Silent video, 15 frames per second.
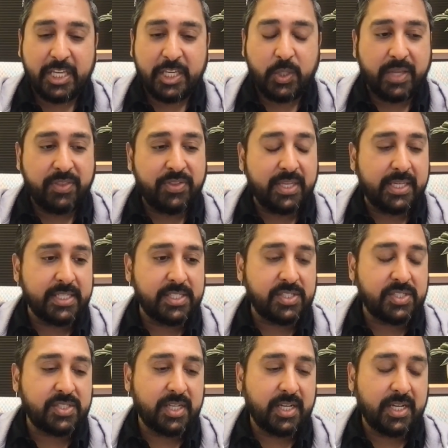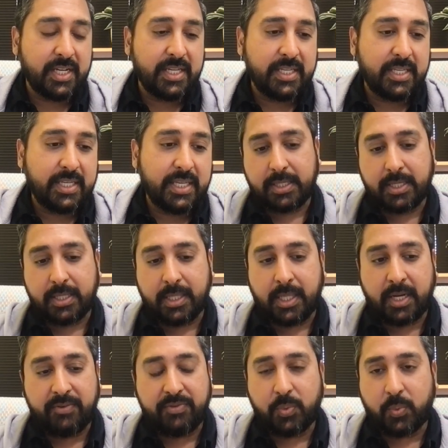I think it's a
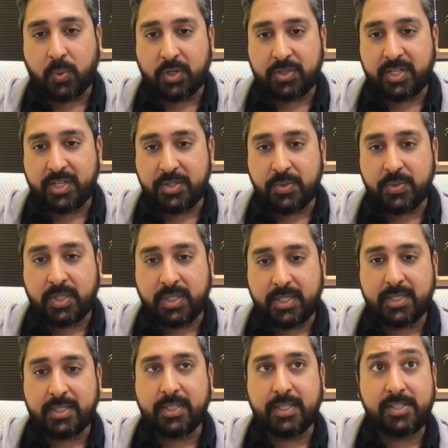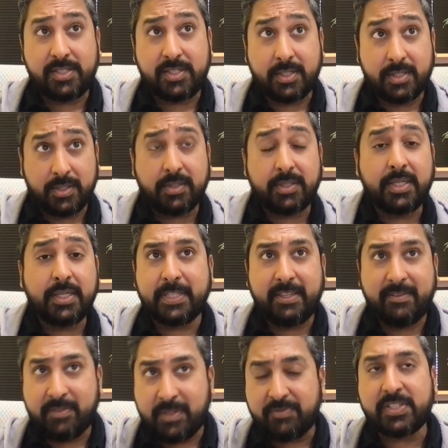lot of the work that I do clinically still,
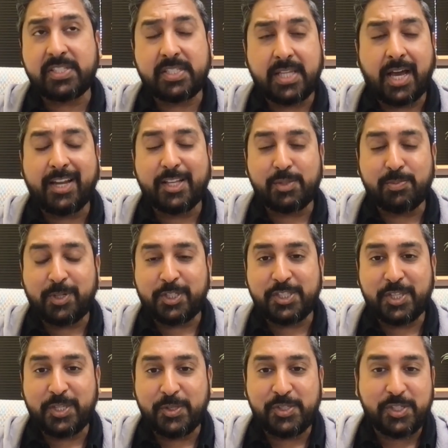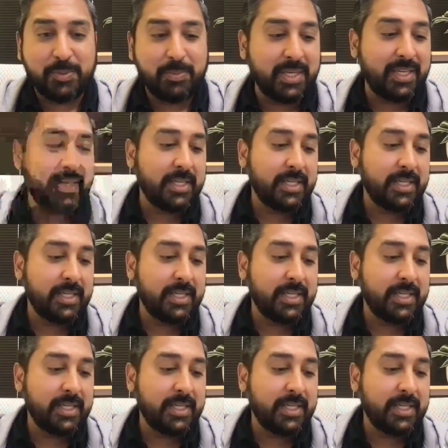even if it's not as much as it used to be,